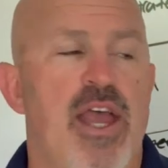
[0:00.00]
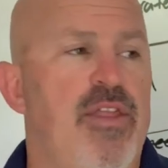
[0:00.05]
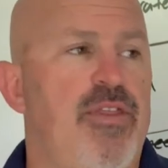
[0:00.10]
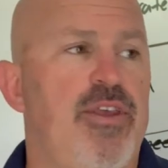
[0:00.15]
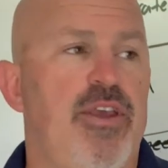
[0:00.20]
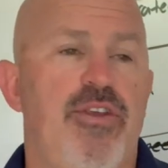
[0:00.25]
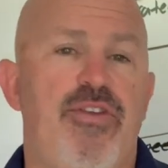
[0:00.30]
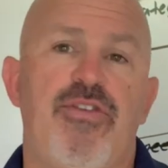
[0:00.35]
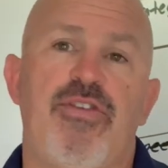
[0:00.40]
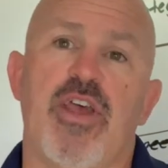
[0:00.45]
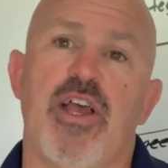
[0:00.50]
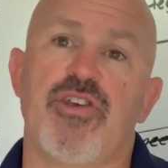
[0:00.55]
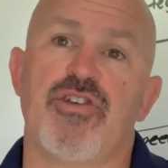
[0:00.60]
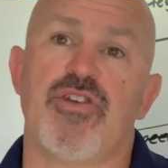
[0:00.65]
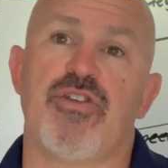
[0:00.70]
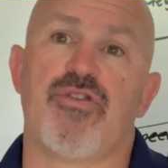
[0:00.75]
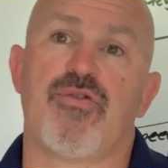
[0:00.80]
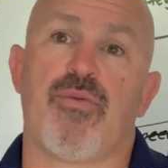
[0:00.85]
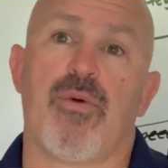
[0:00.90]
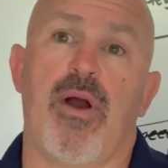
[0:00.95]
These
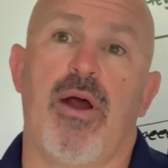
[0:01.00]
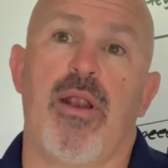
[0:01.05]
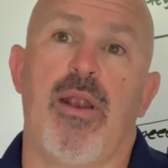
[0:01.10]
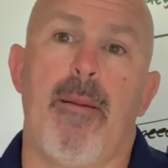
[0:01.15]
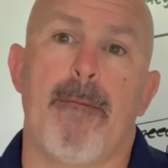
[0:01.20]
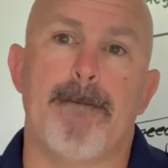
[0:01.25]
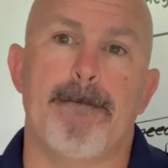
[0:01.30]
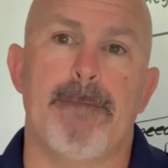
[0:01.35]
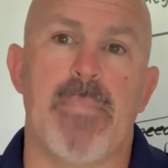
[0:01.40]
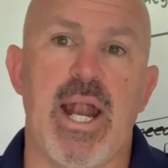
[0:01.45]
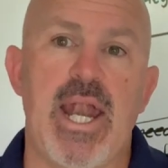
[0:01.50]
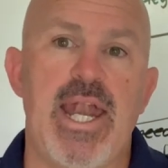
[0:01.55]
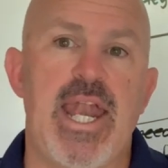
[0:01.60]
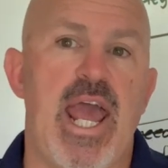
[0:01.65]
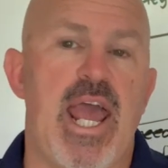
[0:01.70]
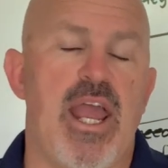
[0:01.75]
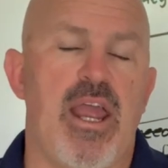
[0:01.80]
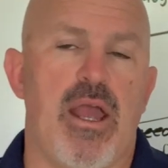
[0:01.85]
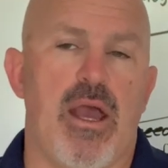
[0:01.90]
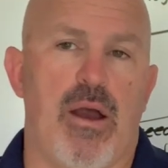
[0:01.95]
sessions run
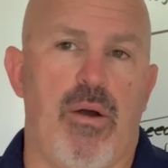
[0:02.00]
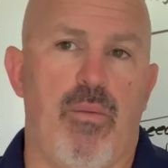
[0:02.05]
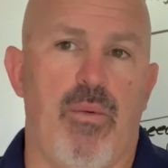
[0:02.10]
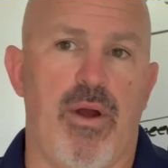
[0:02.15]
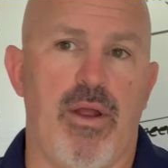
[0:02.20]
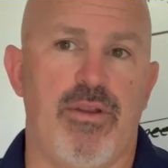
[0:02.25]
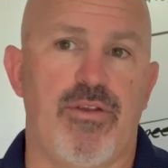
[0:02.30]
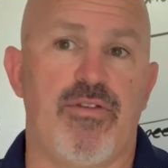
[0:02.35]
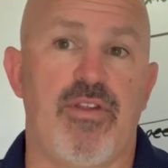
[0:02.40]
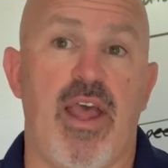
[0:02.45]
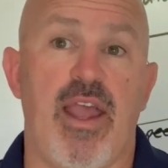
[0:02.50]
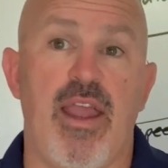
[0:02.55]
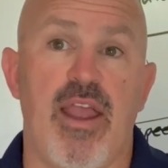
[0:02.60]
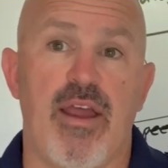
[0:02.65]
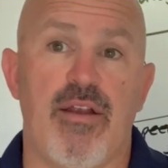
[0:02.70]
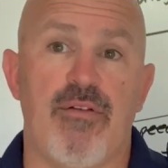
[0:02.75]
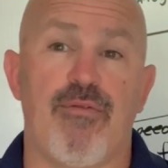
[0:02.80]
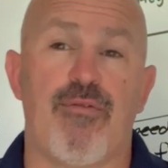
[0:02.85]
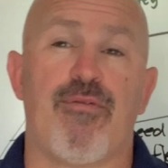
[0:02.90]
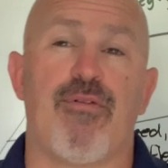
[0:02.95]
Monday, Wednesday,
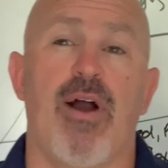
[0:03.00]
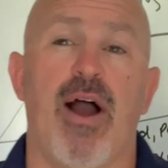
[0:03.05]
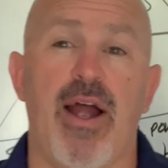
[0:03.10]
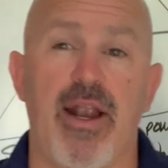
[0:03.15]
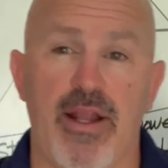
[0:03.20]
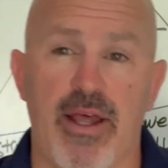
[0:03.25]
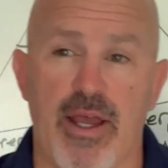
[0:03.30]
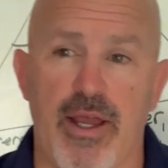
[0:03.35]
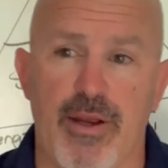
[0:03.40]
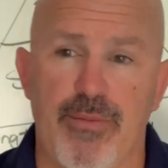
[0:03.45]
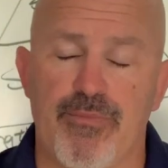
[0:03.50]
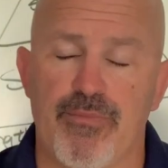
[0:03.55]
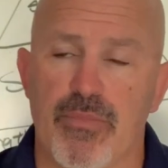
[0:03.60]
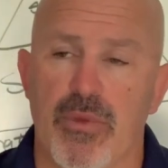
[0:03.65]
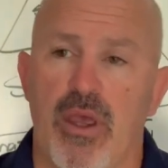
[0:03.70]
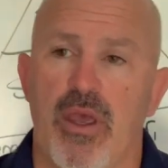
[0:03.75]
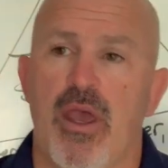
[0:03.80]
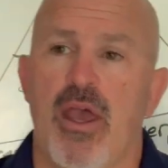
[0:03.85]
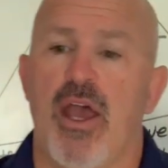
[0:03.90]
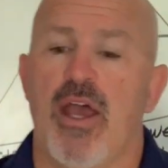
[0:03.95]
and Friday,
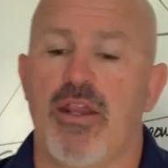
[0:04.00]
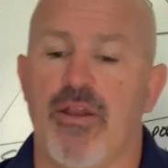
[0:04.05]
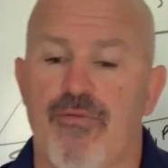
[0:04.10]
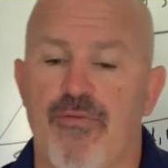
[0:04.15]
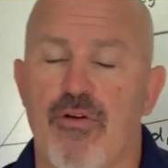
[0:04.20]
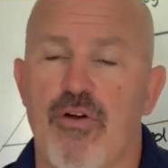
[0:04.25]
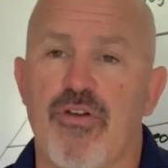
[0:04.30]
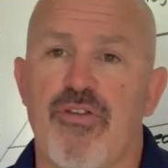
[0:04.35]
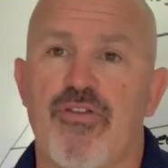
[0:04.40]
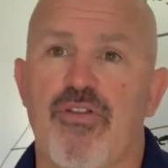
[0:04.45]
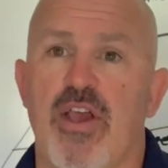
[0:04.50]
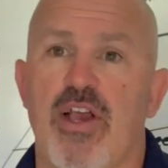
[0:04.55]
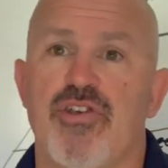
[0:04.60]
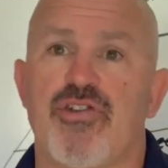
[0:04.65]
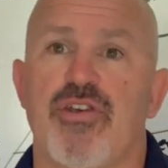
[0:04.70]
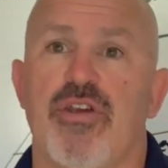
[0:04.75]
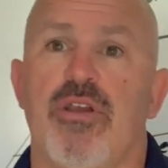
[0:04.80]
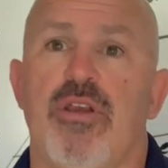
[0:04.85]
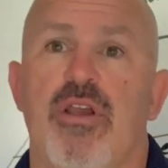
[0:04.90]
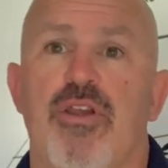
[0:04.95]
and the first
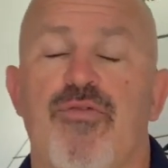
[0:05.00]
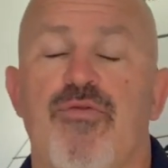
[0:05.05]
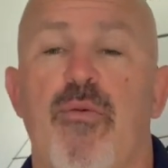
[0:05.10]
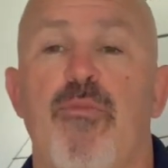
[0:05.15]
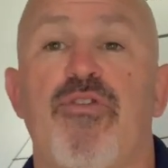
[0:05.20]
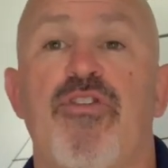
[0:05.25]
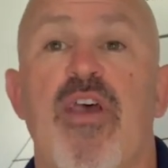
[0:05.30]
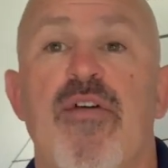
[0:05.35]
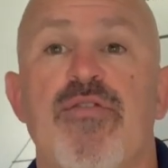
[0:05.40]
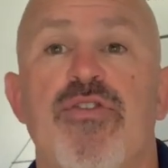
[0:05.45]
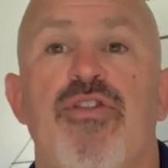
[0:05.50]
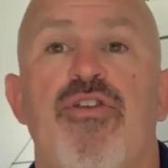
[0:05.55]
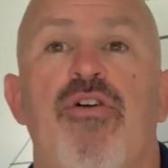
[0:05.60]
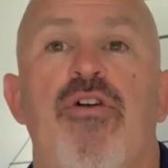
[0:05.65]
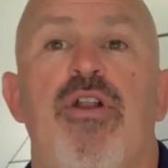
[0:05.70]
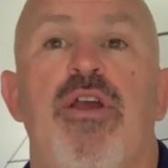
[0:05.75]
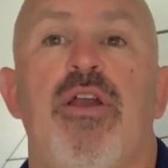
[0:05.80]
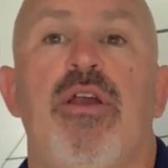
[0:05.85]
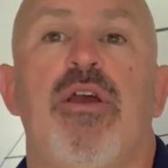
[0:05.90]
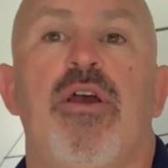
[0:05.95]
session is from
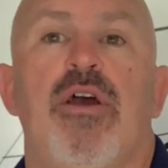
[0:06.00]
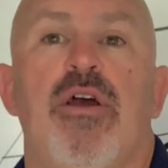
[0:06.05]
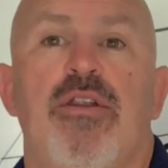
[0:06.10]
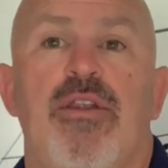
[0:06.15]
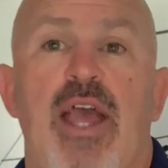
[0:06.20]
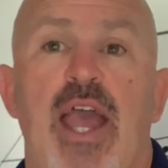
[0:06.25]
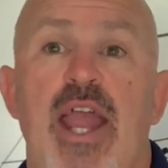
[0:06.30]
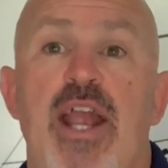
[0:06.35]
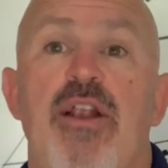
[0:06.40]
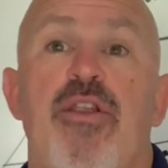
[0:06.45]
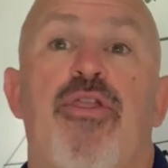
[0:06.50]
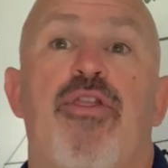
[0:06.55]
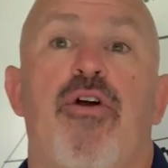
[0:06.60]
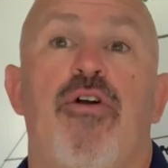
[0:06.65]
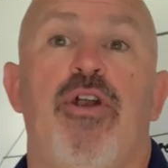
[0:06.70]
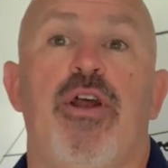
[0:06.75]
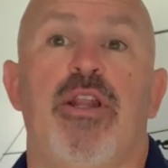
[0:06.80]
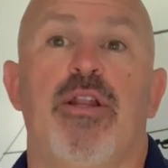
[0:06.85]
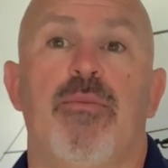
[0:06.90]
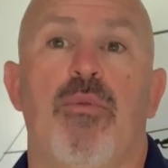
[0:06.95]
7.30 to
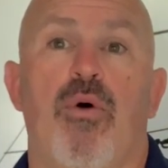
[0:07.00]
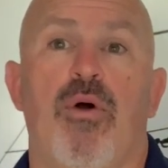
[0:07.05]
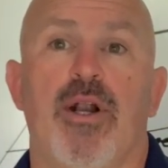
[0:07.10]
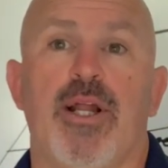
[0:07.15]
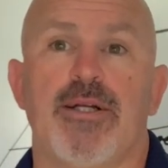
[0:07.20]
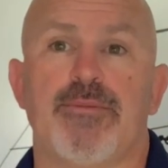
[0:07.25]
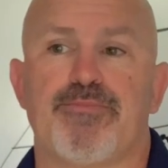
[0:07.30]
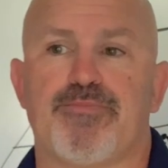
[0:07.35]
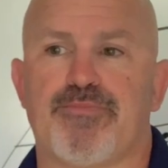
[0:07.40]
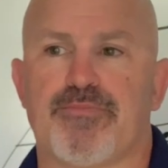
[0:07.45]
8.30 in the morning.